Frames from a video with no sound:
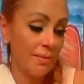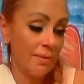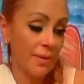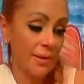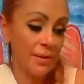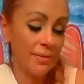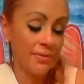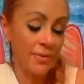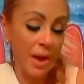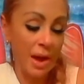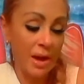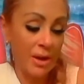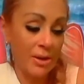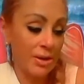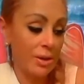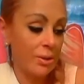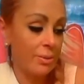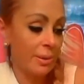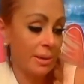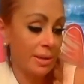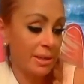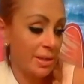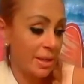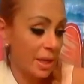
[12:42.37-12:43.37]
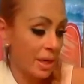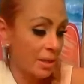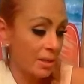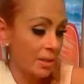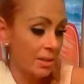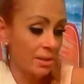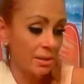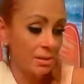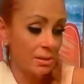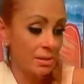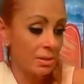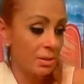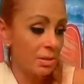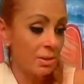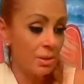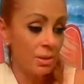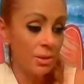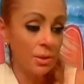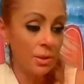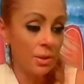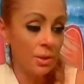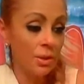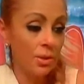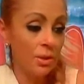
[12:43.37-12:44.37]
I vacuum, I dust,
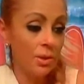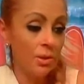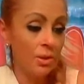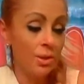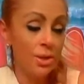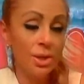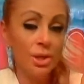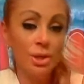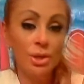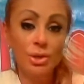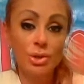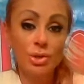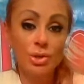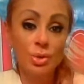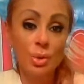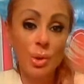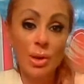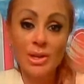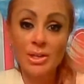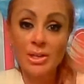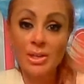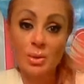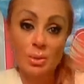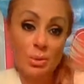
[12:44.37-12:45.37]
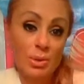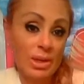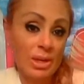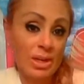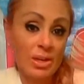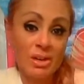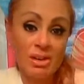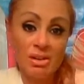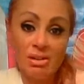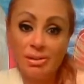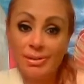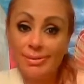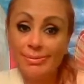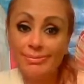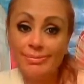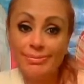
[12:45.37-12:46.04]
you know, twice a week.